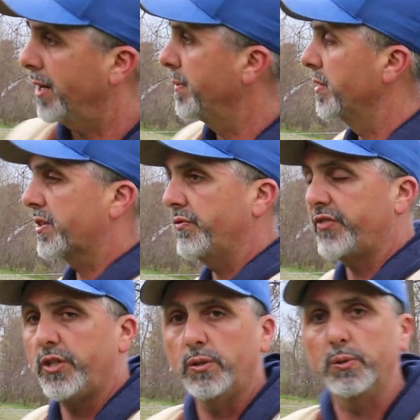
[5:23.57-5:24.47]
I'm a little
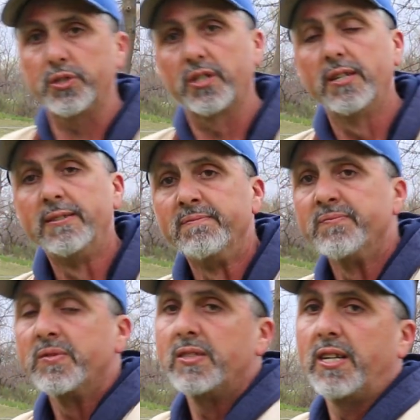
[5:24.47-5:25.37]
confused.
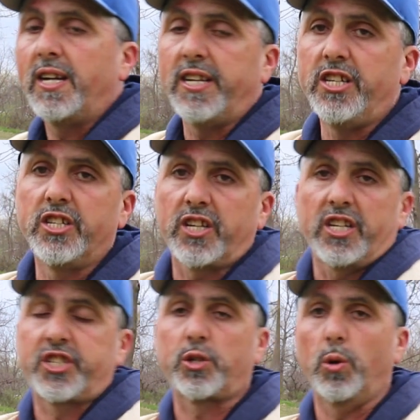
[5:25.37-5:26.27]
And then you're just
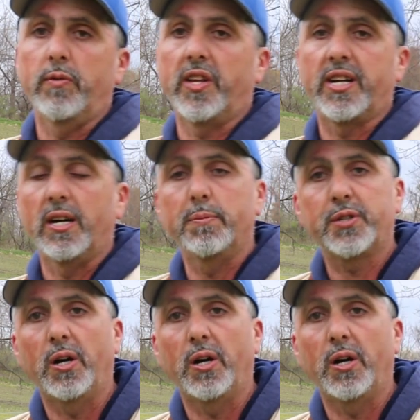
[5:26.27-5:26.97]
going to screw everything up.